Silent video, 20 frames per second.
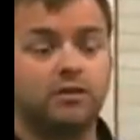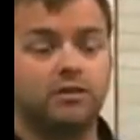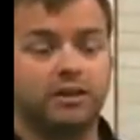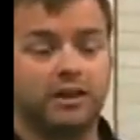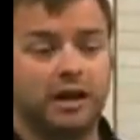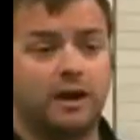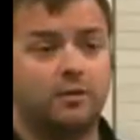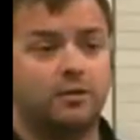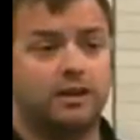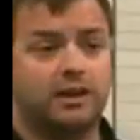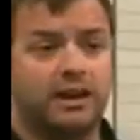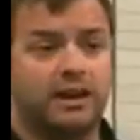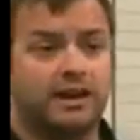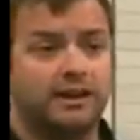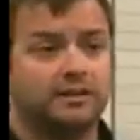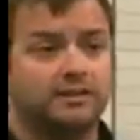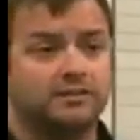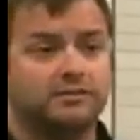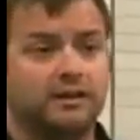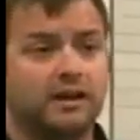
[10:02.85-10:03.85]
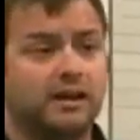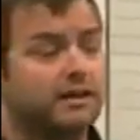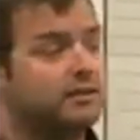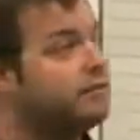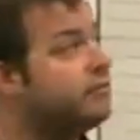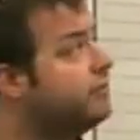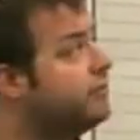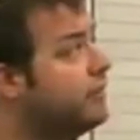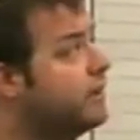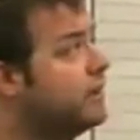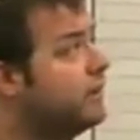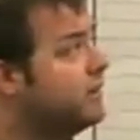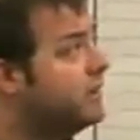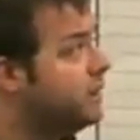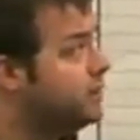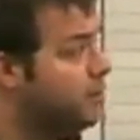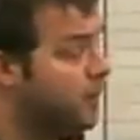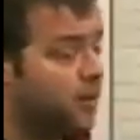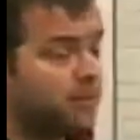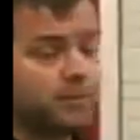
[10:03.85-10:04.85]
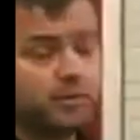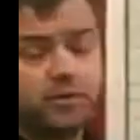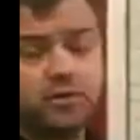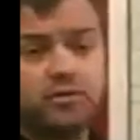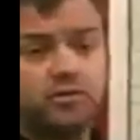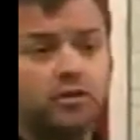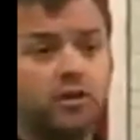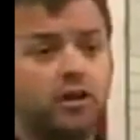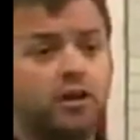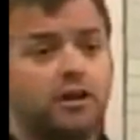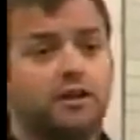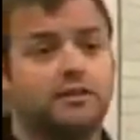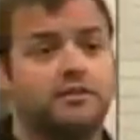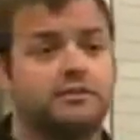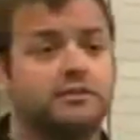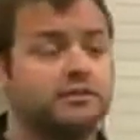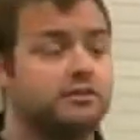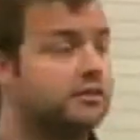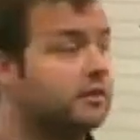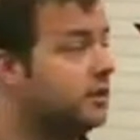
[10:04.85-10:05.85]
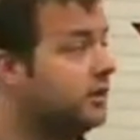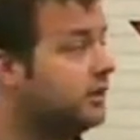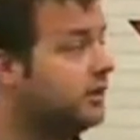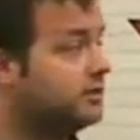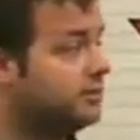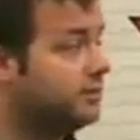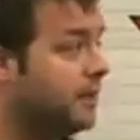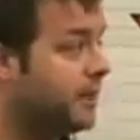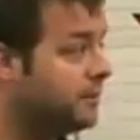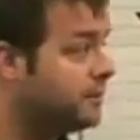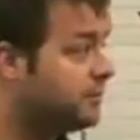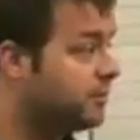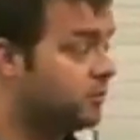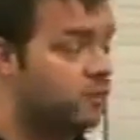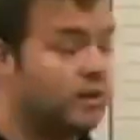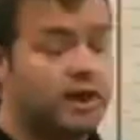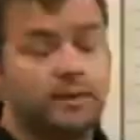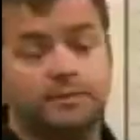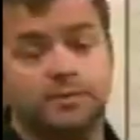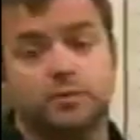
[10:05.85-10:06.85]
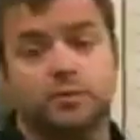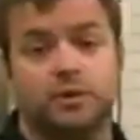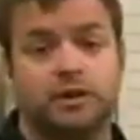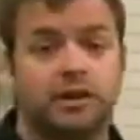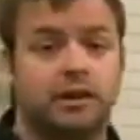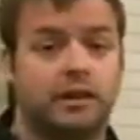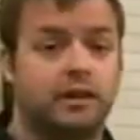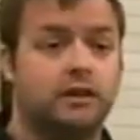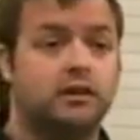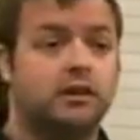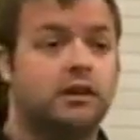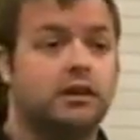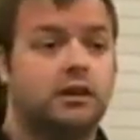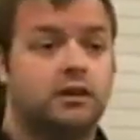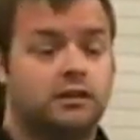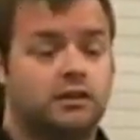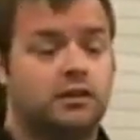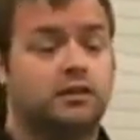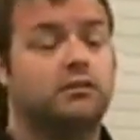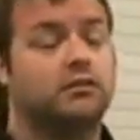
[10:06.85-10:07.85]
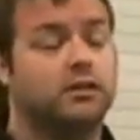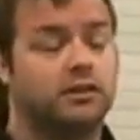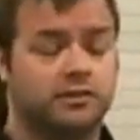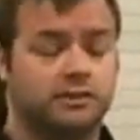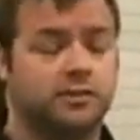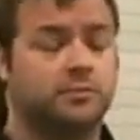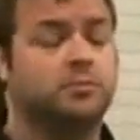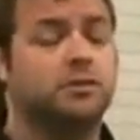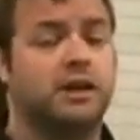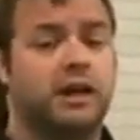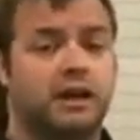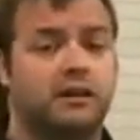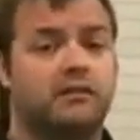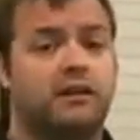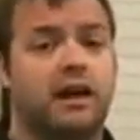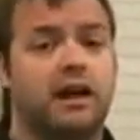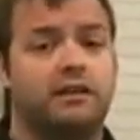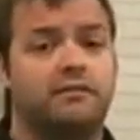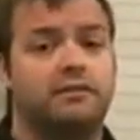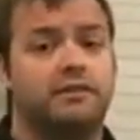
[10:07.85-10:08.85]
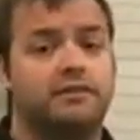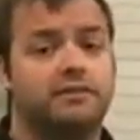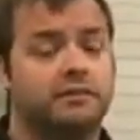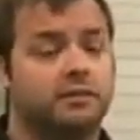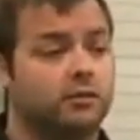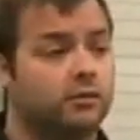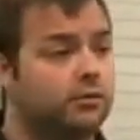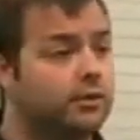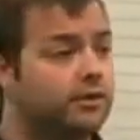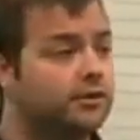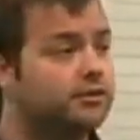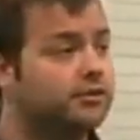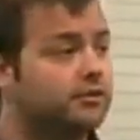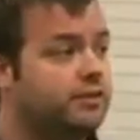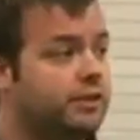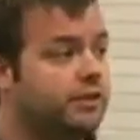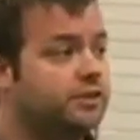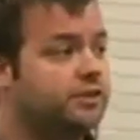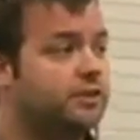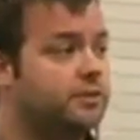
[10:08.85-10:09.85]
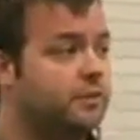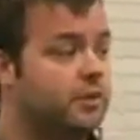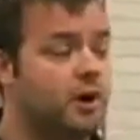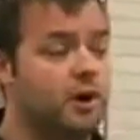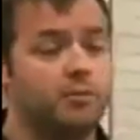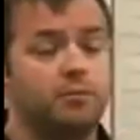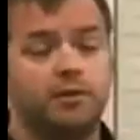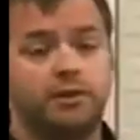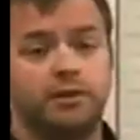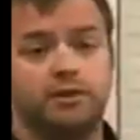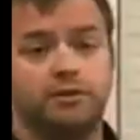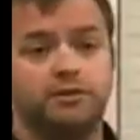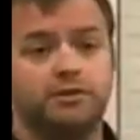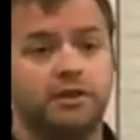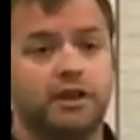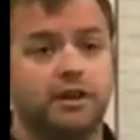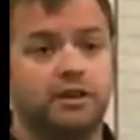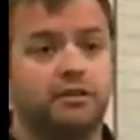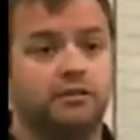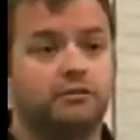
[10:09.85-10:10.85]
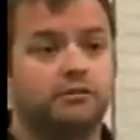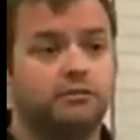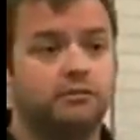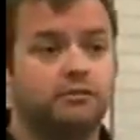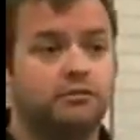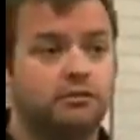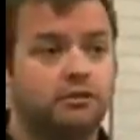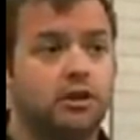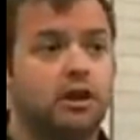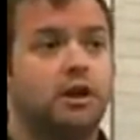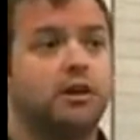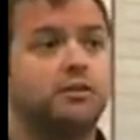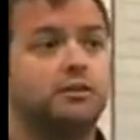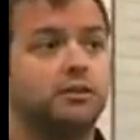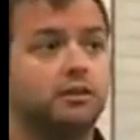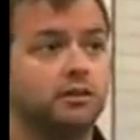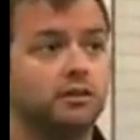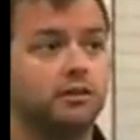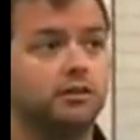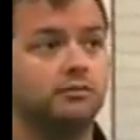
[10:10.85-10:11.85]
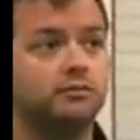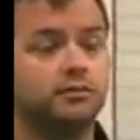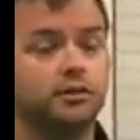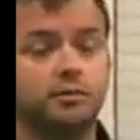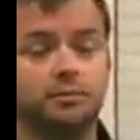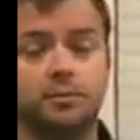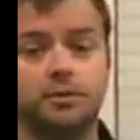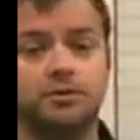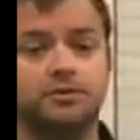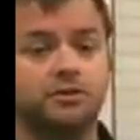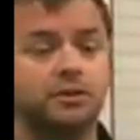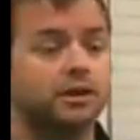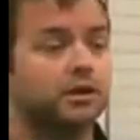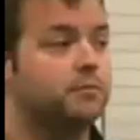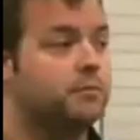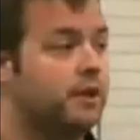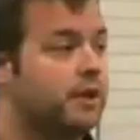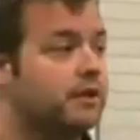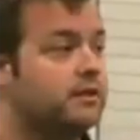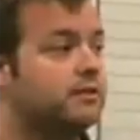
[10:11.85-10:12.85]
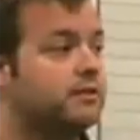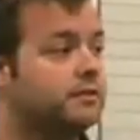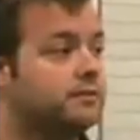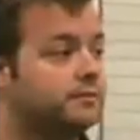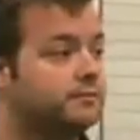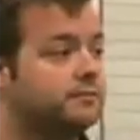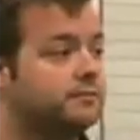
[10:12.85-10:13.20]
The county has a lot of the purple cloths, the sometimes the ramps we need. They'll they'll supply a lot of it. So each each department, you just gotta talk to the the person in command.